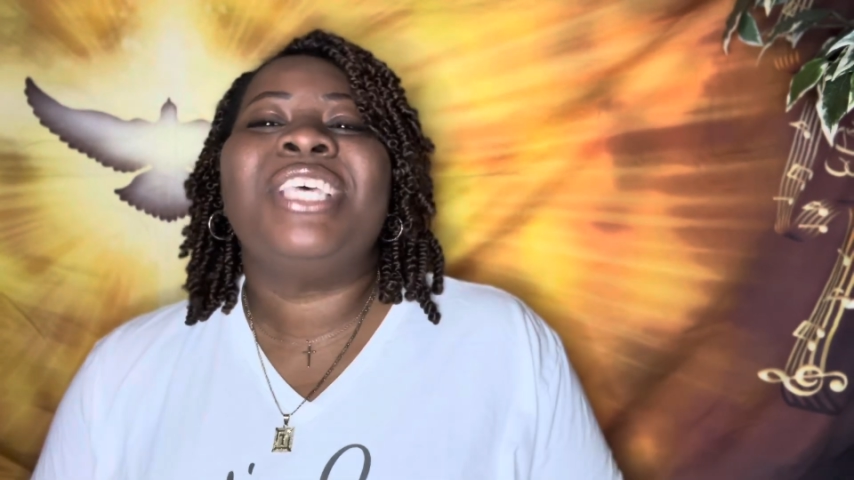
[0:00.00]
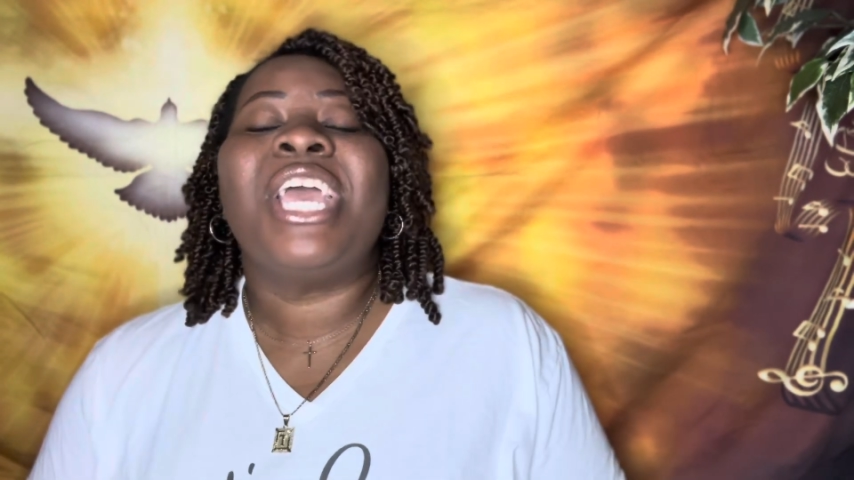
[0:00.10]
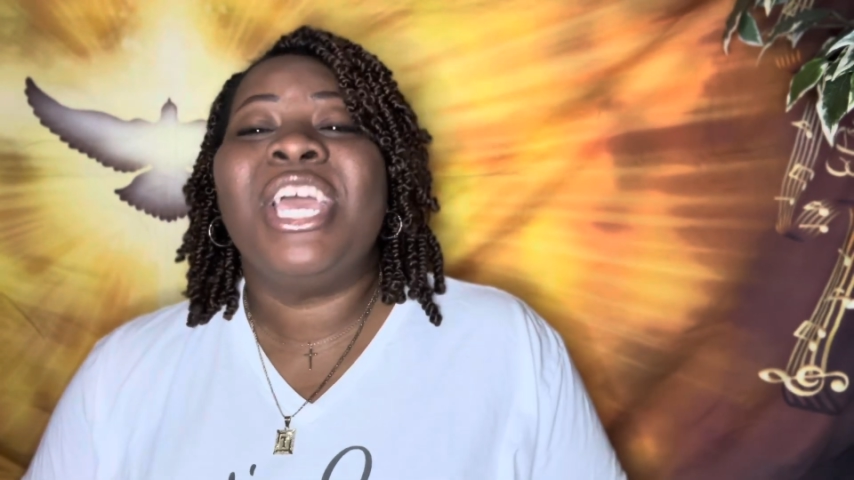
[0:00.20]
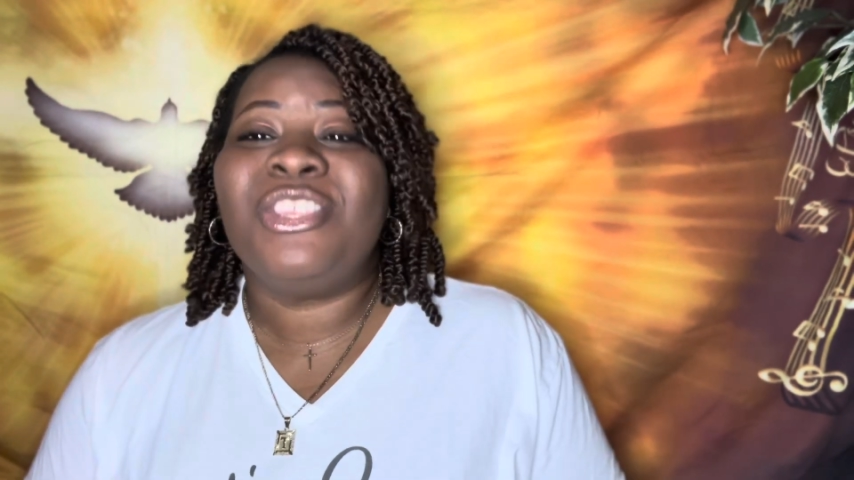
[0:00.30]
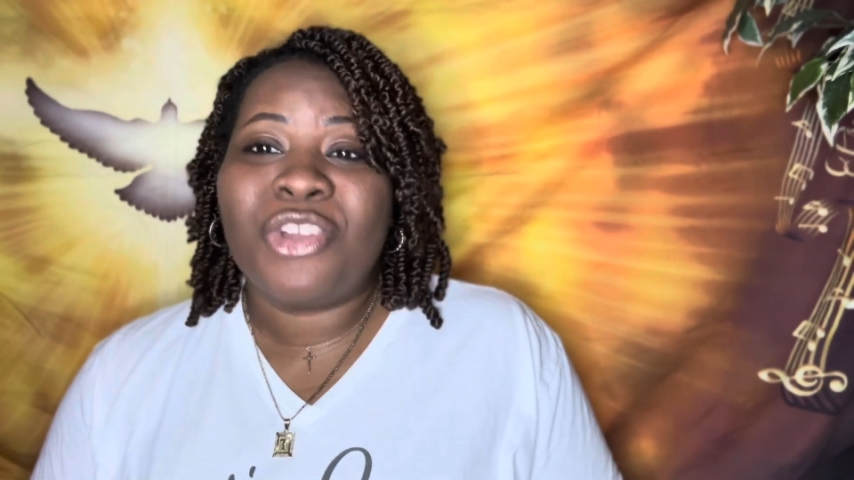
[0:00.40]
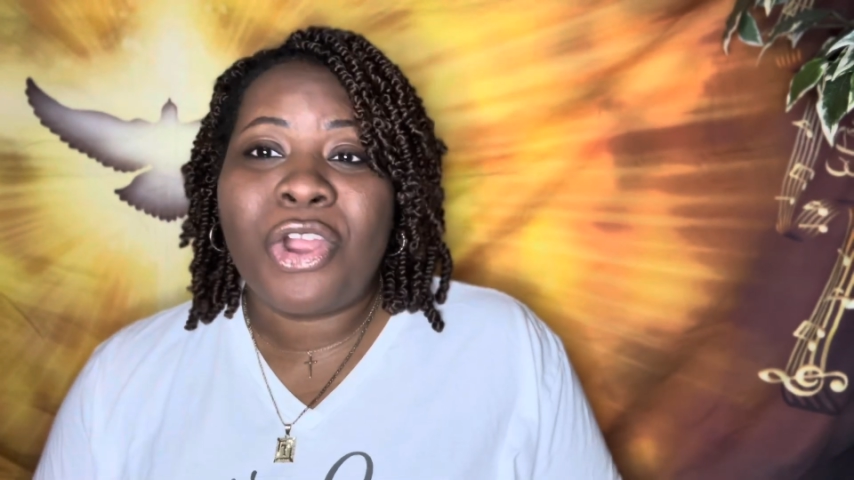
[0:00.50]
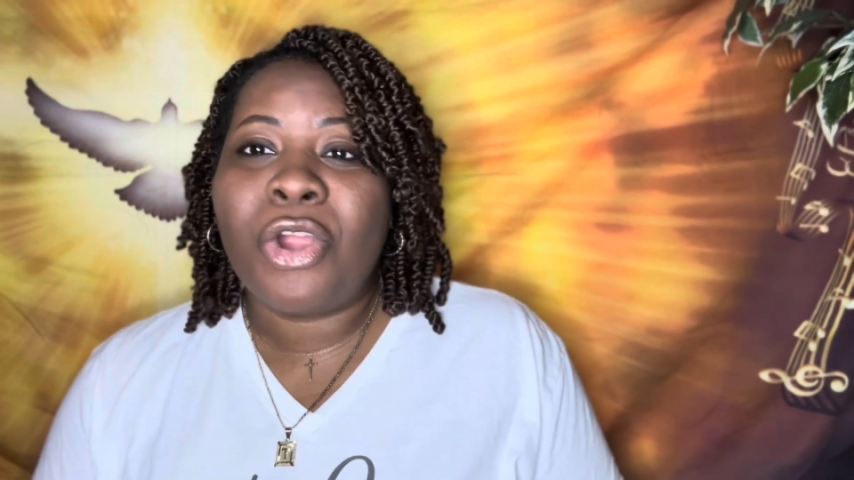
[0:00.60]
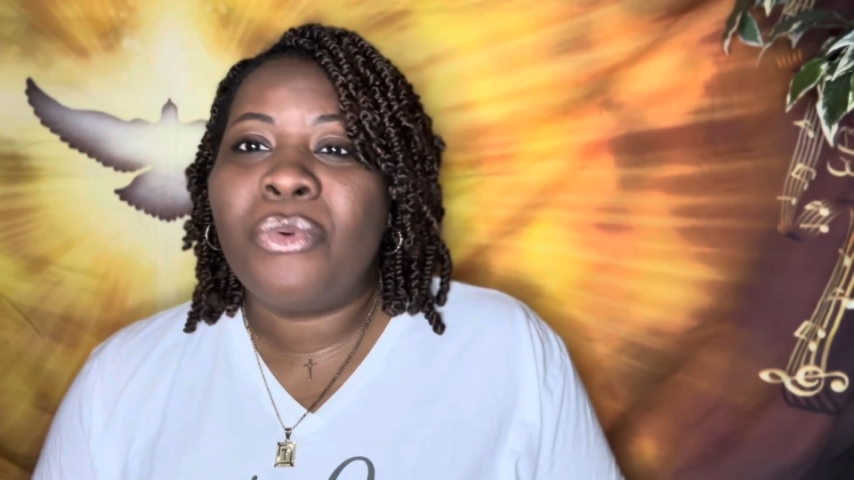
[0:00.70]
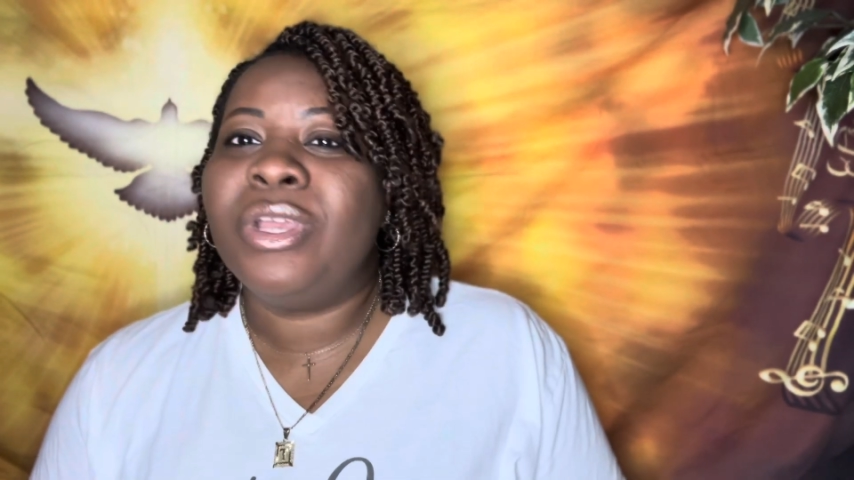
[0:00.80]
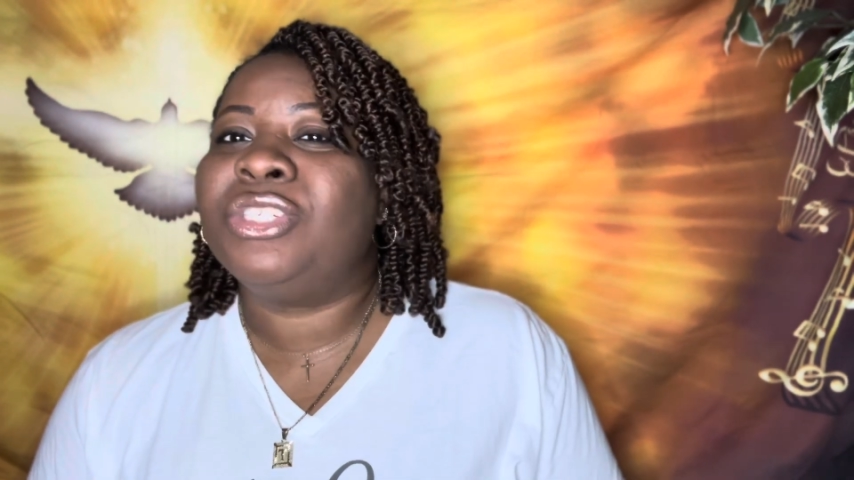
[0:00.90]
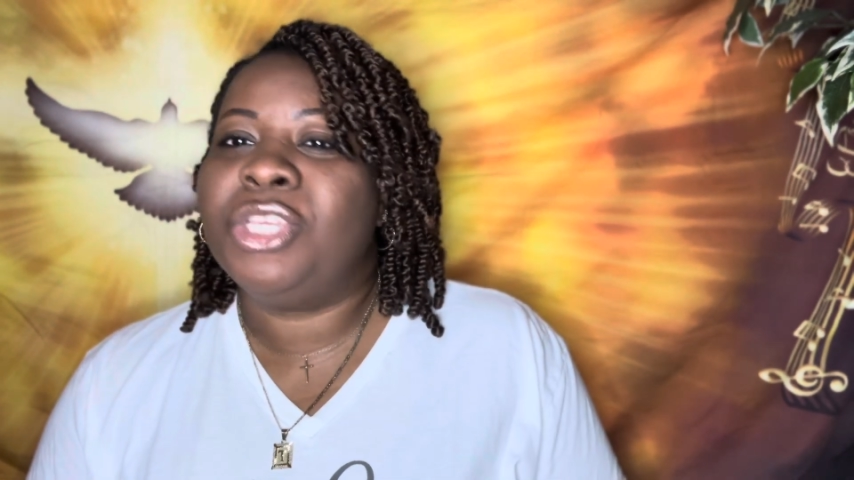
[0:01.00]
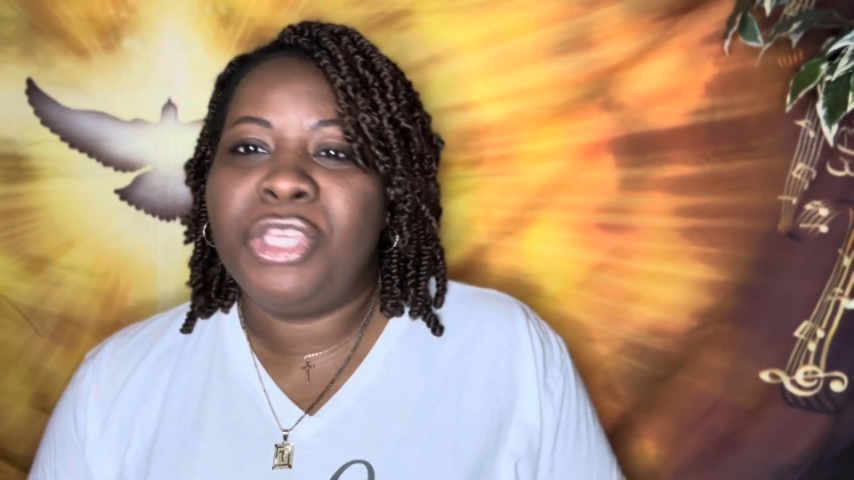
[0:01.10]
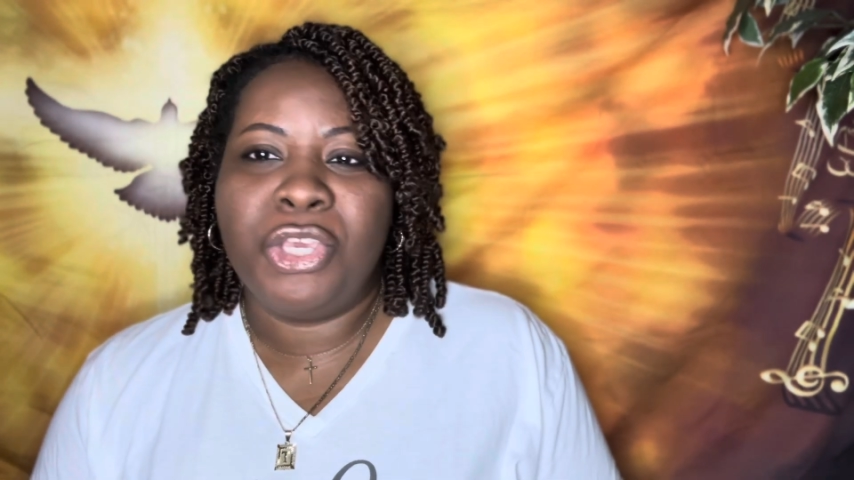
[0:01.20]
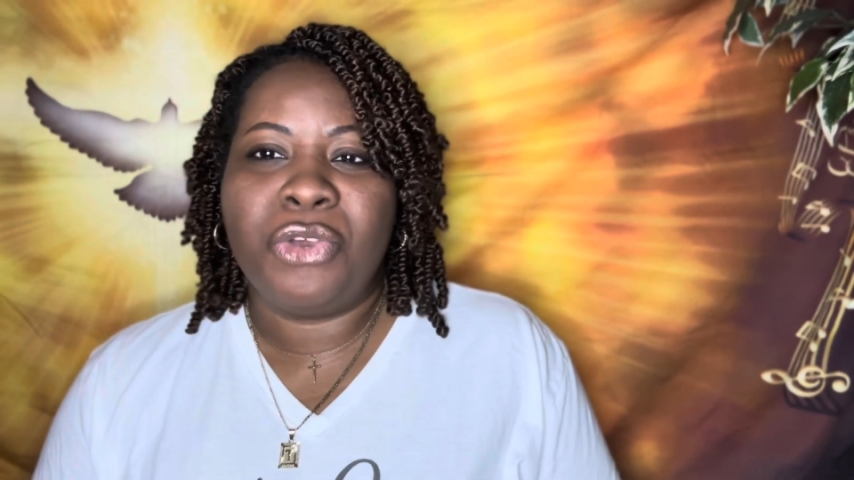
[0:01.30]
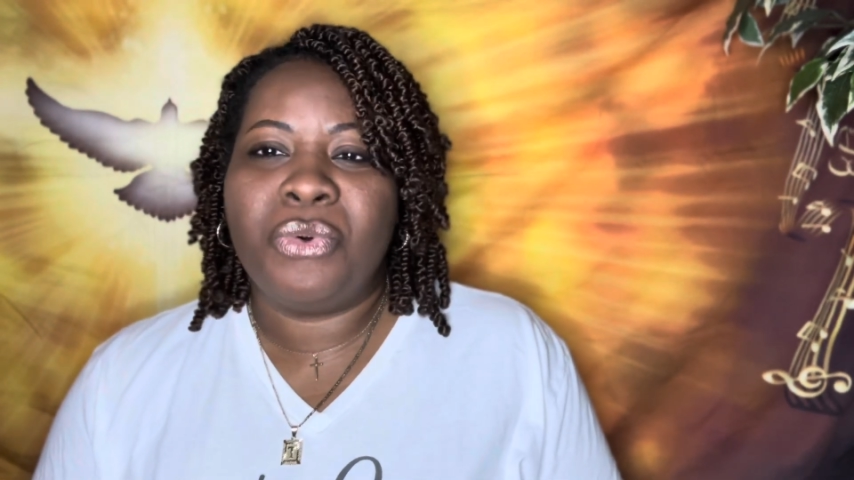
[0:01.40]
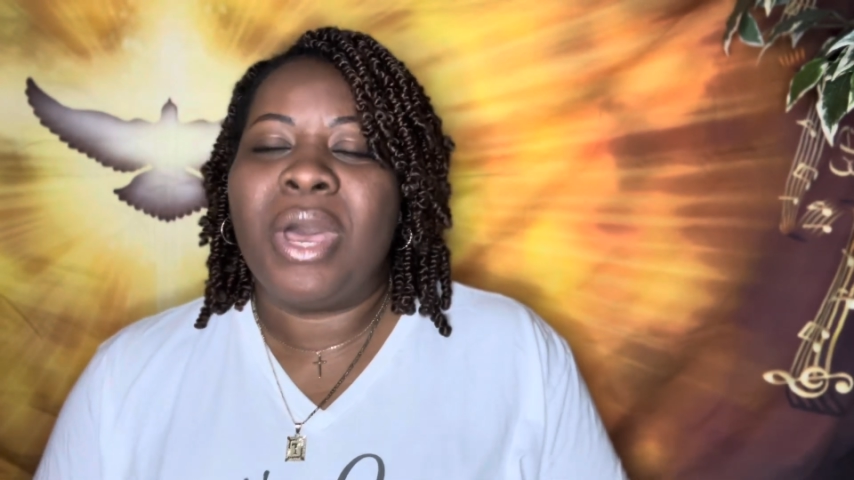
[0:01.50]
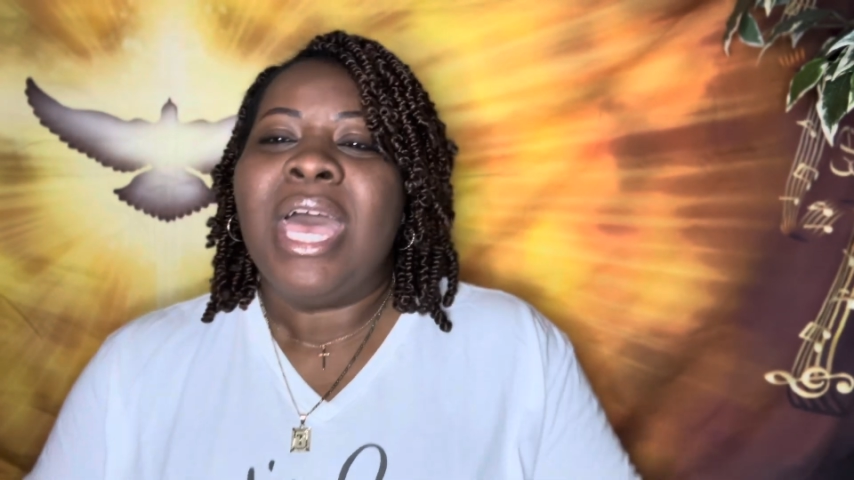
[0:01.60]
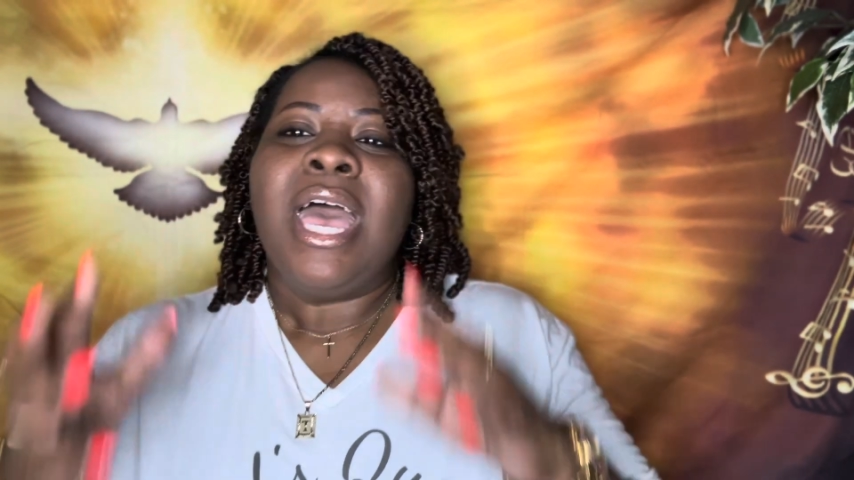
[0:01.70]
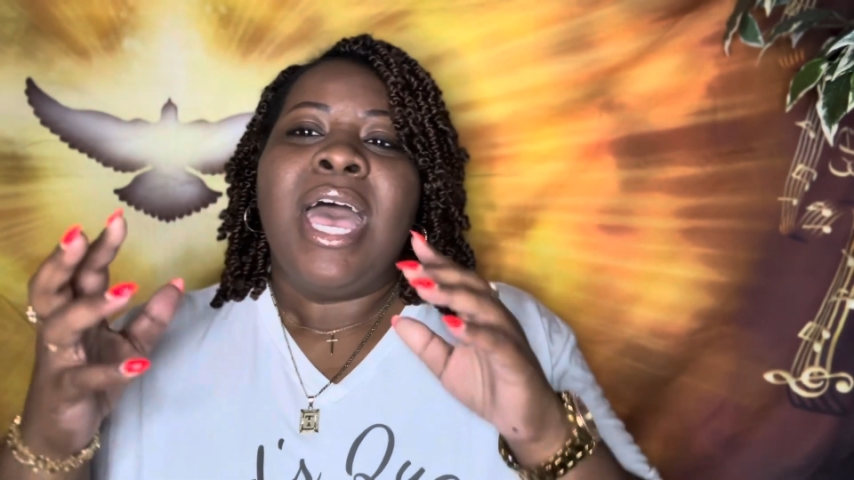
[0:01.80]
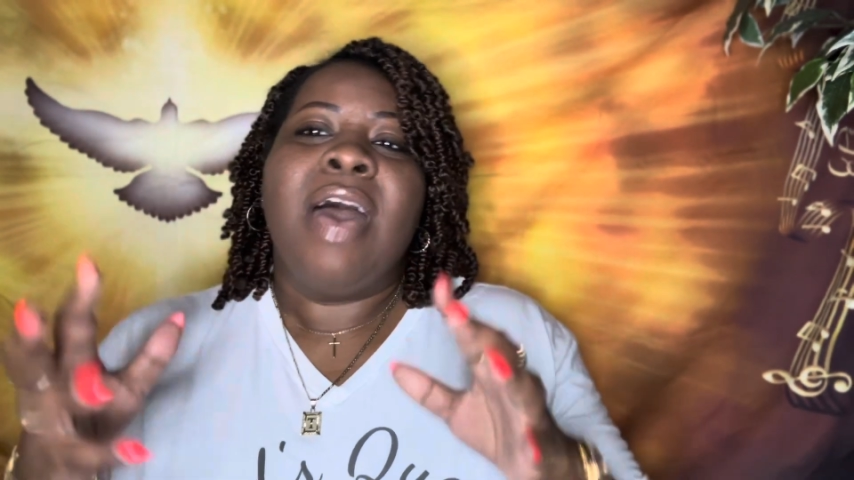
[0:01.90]
encourage you.
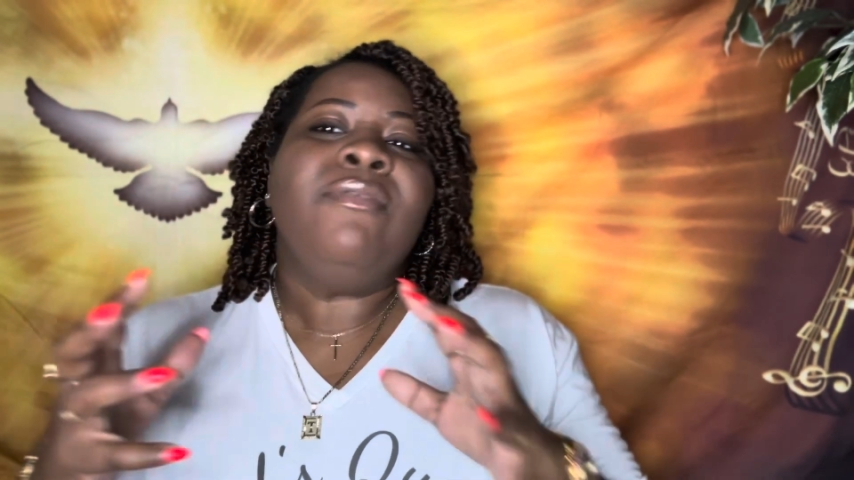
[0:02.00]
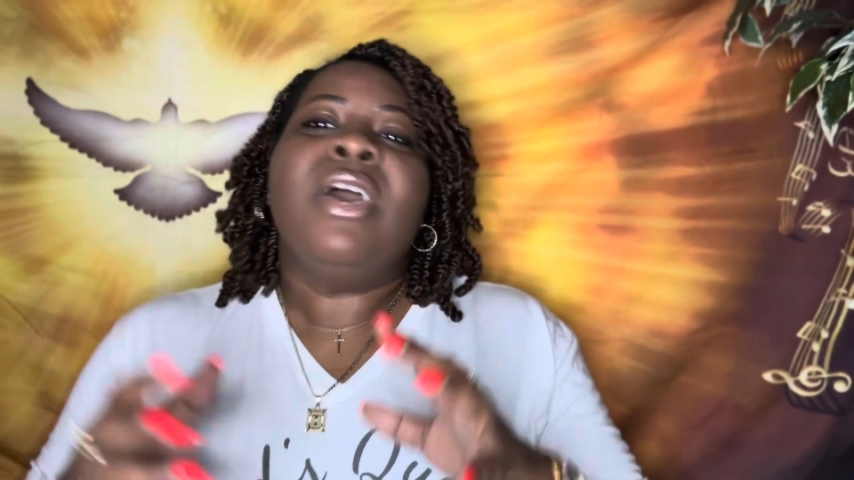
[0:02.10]
Have you